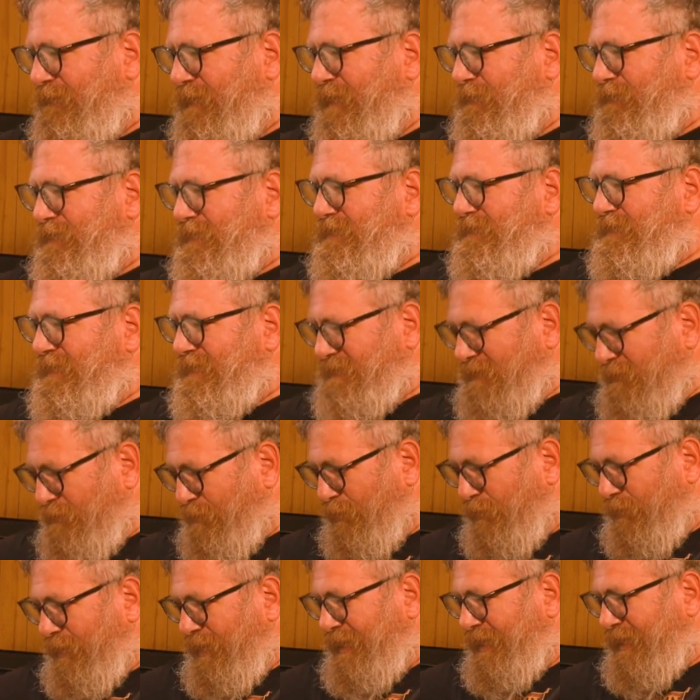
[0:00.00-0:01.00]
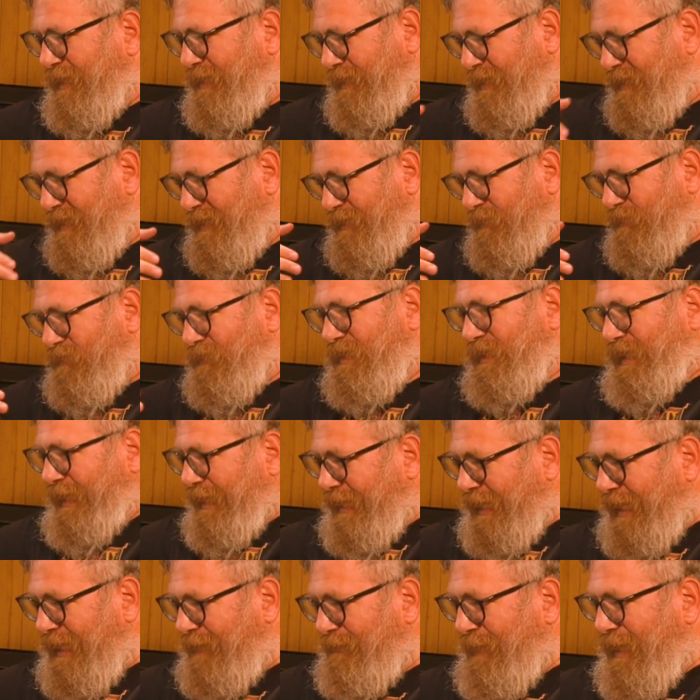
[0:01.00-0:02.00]
that was disappointing when it
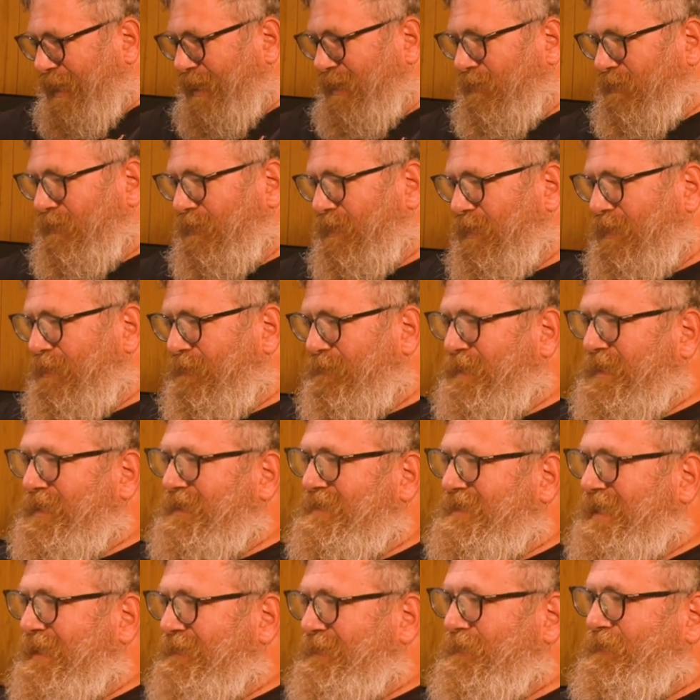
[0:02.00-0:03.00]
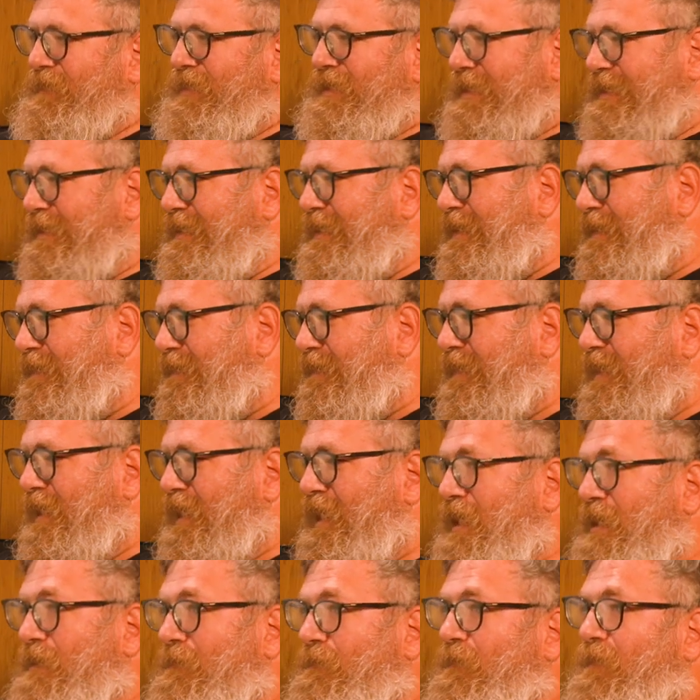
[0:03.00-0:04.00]
came out because everyone in it
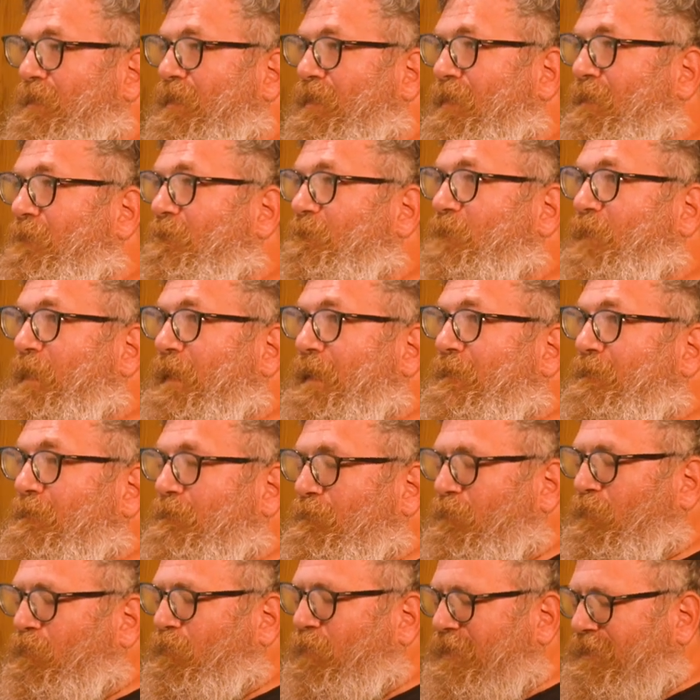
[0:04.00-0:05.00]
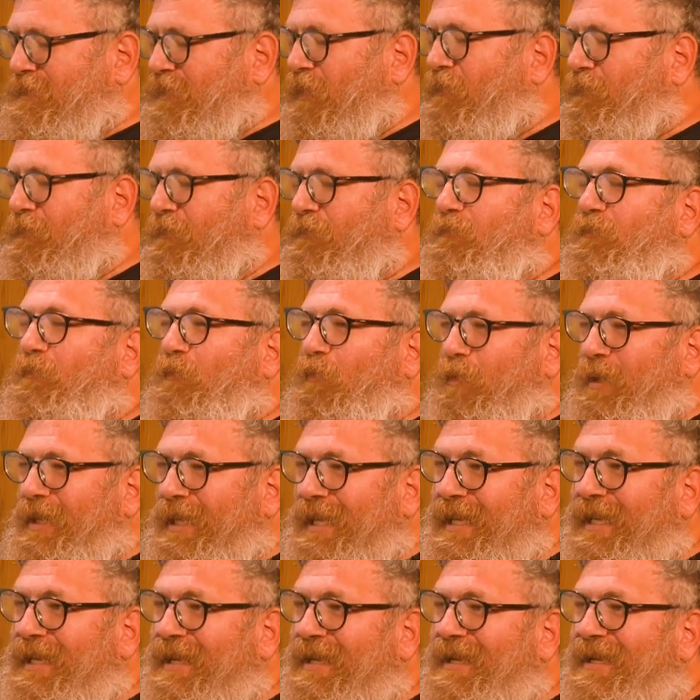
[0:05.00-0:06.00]
was over
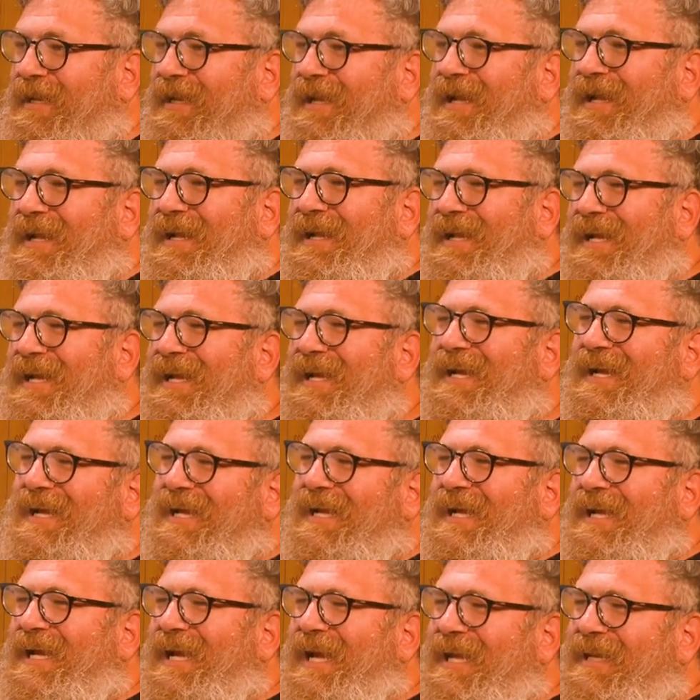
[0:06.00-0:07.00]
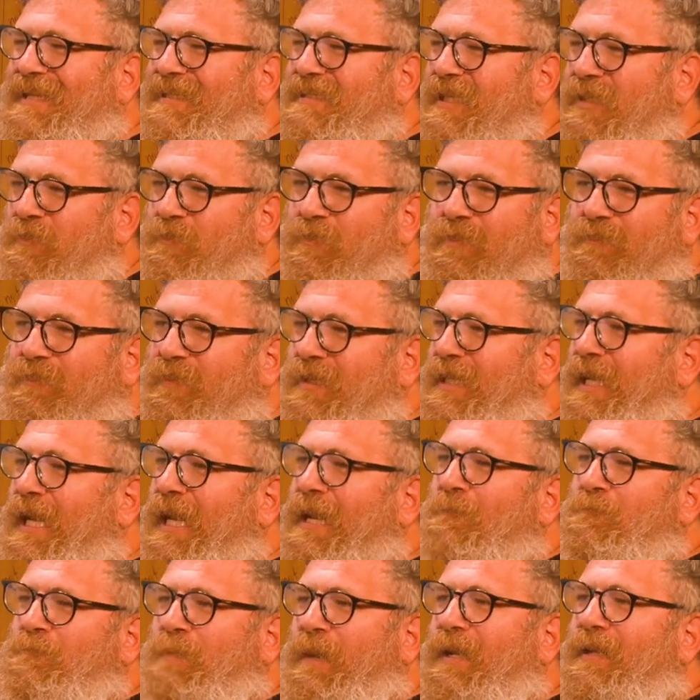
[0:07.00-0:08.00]
40. And it's like, well, if you
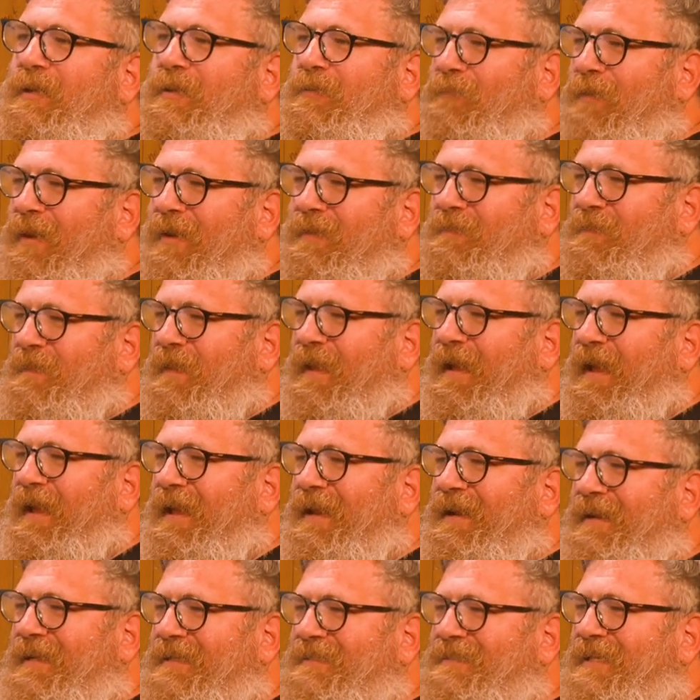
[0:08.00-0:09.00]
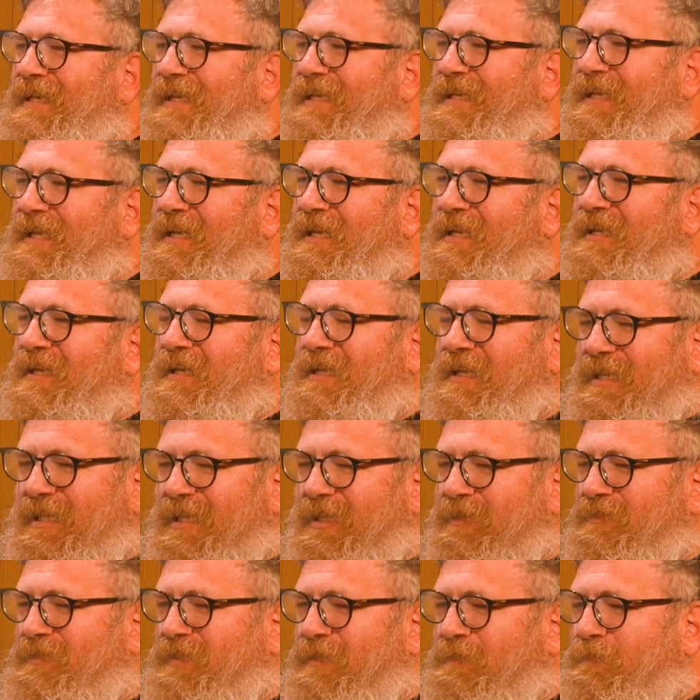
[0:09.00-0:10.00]
can't pay your rent then, it's like,
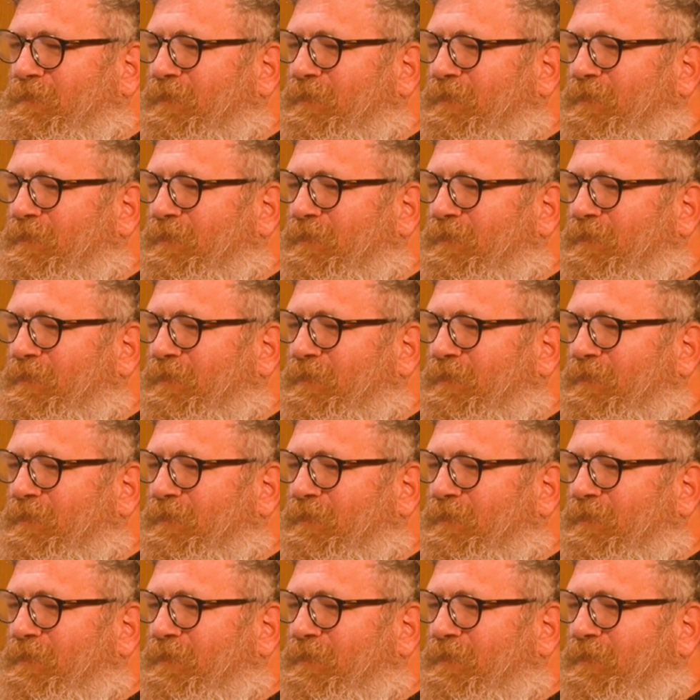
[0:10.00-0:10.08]
it's a